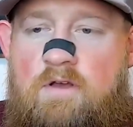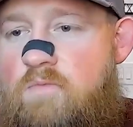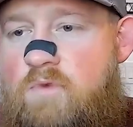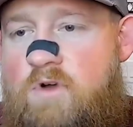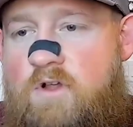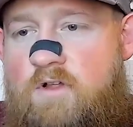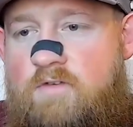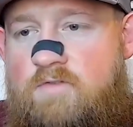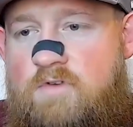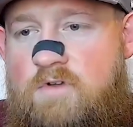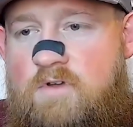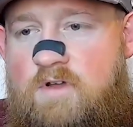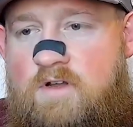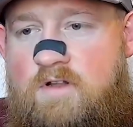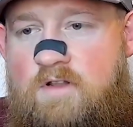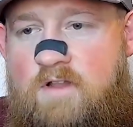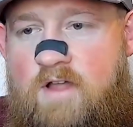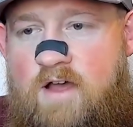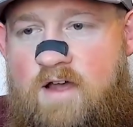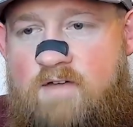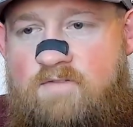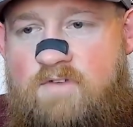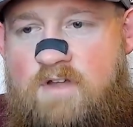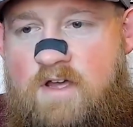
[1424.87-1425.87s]
Well, if you can
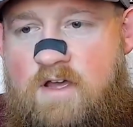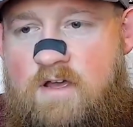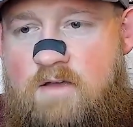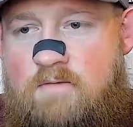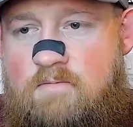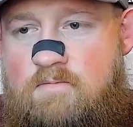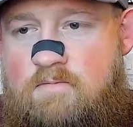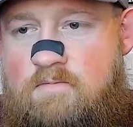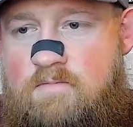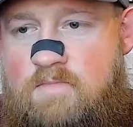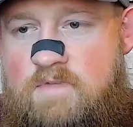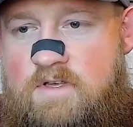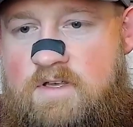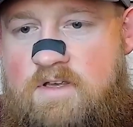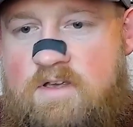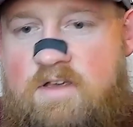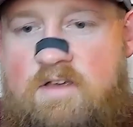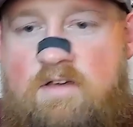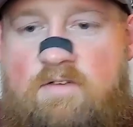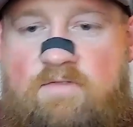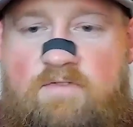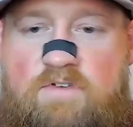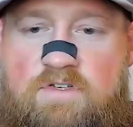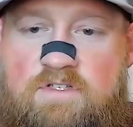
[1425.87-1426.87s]
lifetime
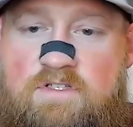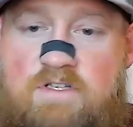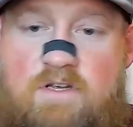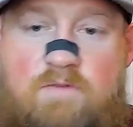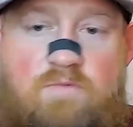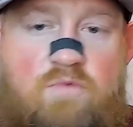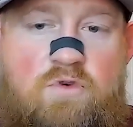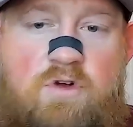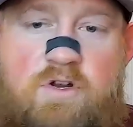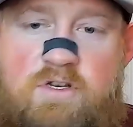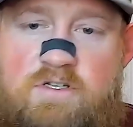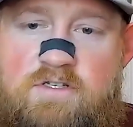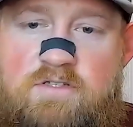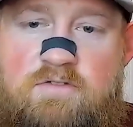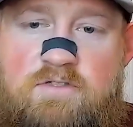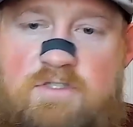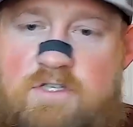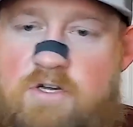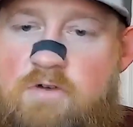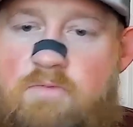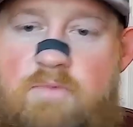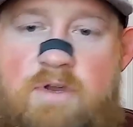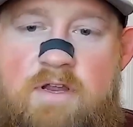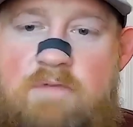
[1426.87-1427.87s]
gift someone
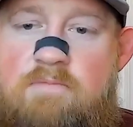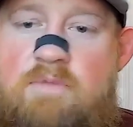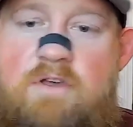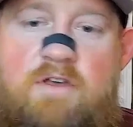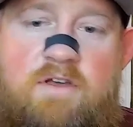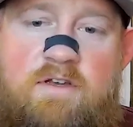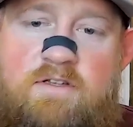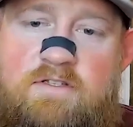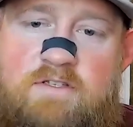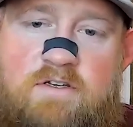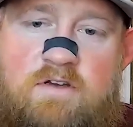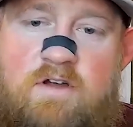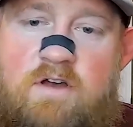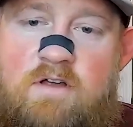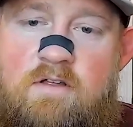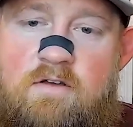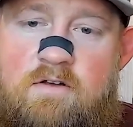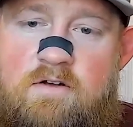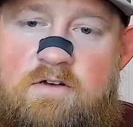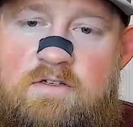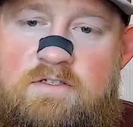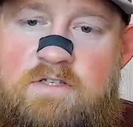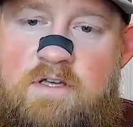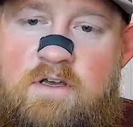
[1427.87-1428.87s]
so many millions of
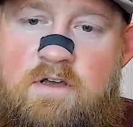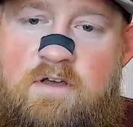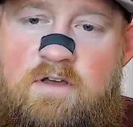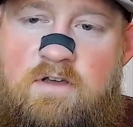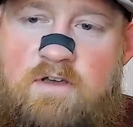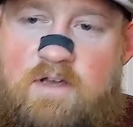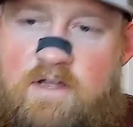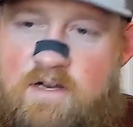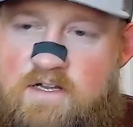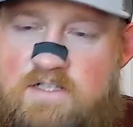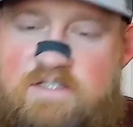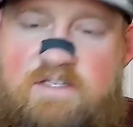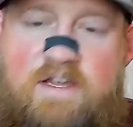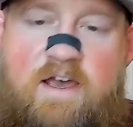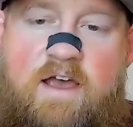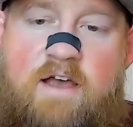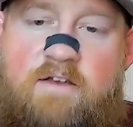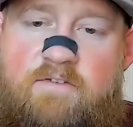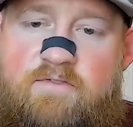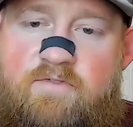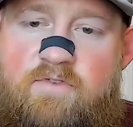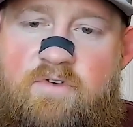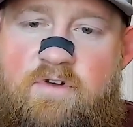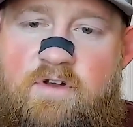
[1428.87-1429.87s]
dollars and it's
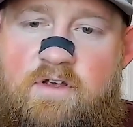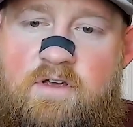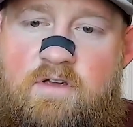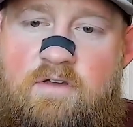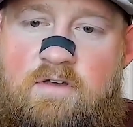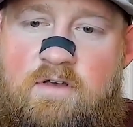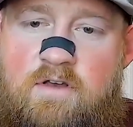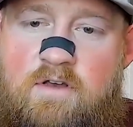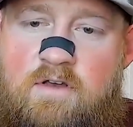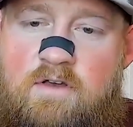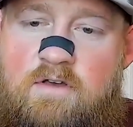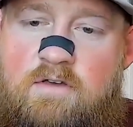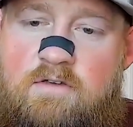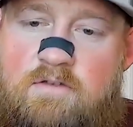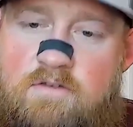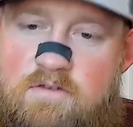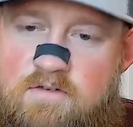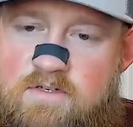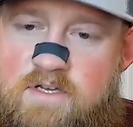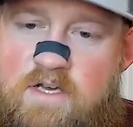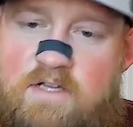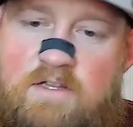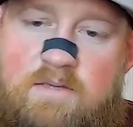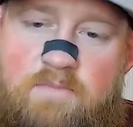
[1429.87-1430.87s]
tax free, you
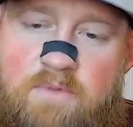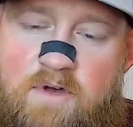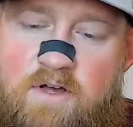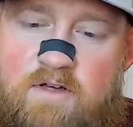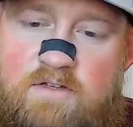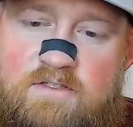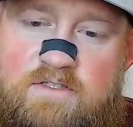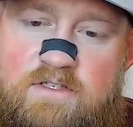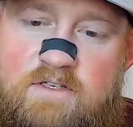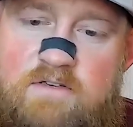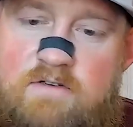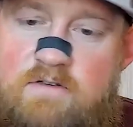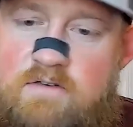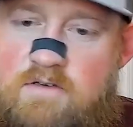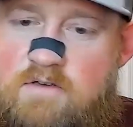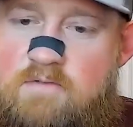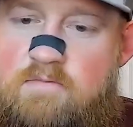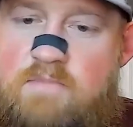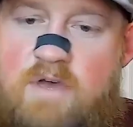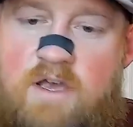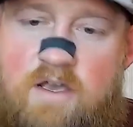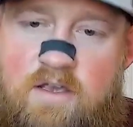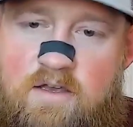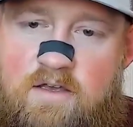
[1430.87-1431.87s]
take the policy, you
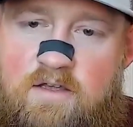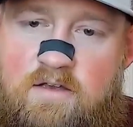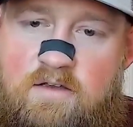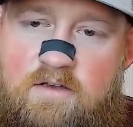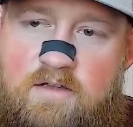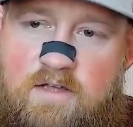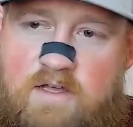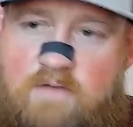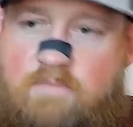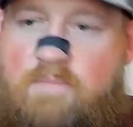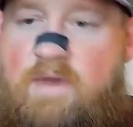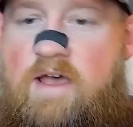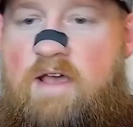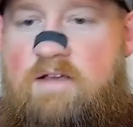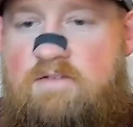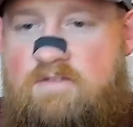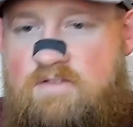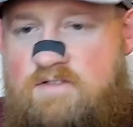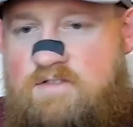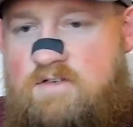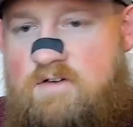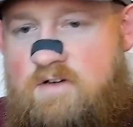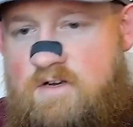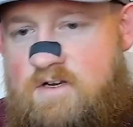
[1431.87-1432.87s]
mech it, it
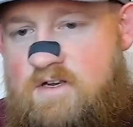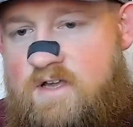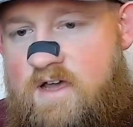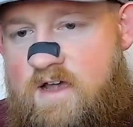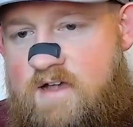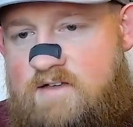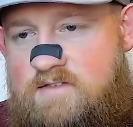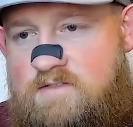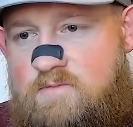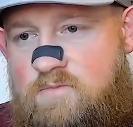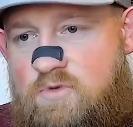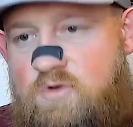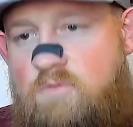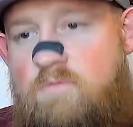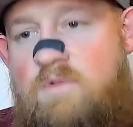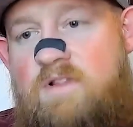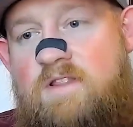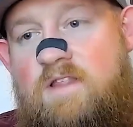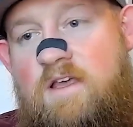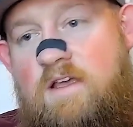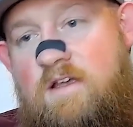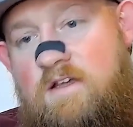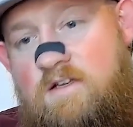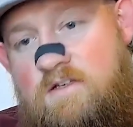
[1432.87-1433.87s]
passes on taxable, but
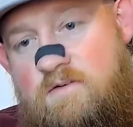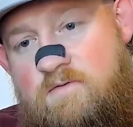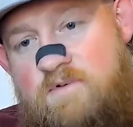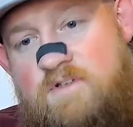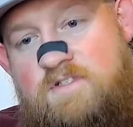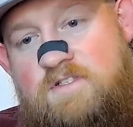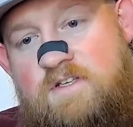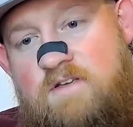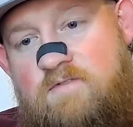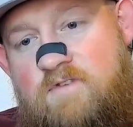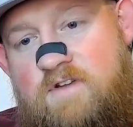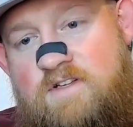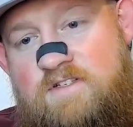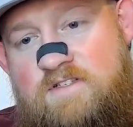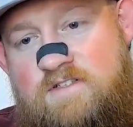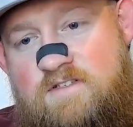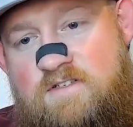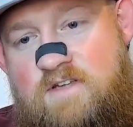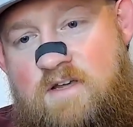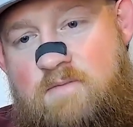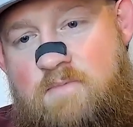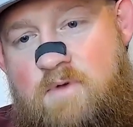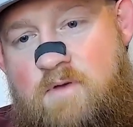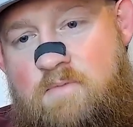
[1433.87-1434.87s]
they get to receive it as a
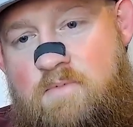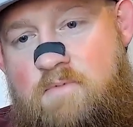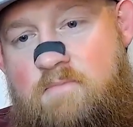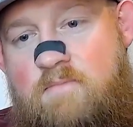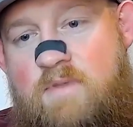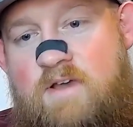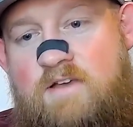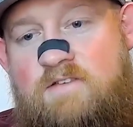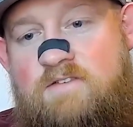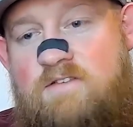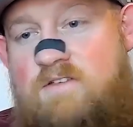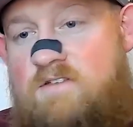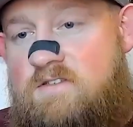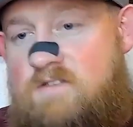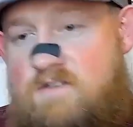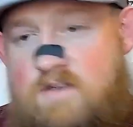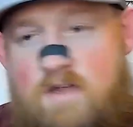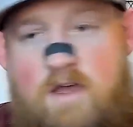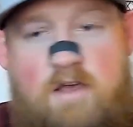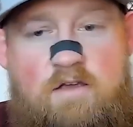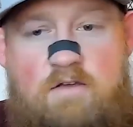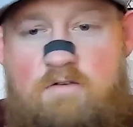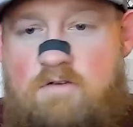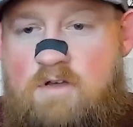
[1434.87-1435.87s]
step up in basis.
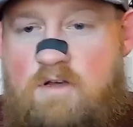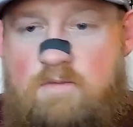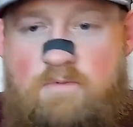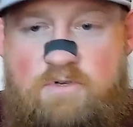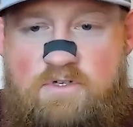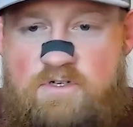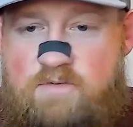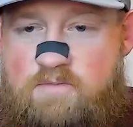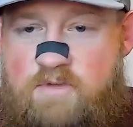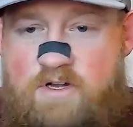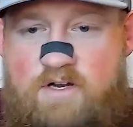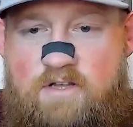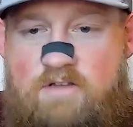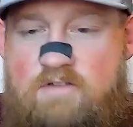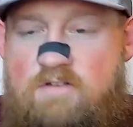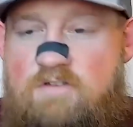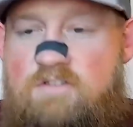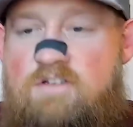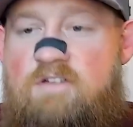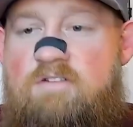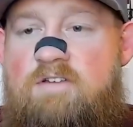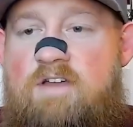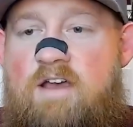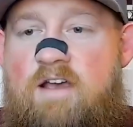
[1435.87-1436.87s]
Now you doubled your money and there's
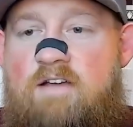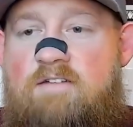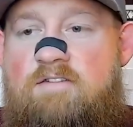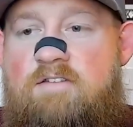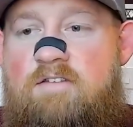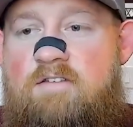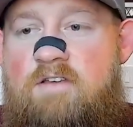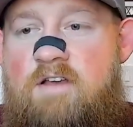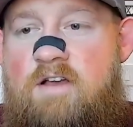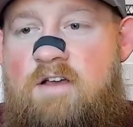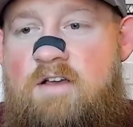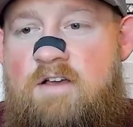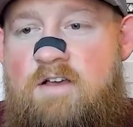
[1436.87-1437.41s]
no taxes.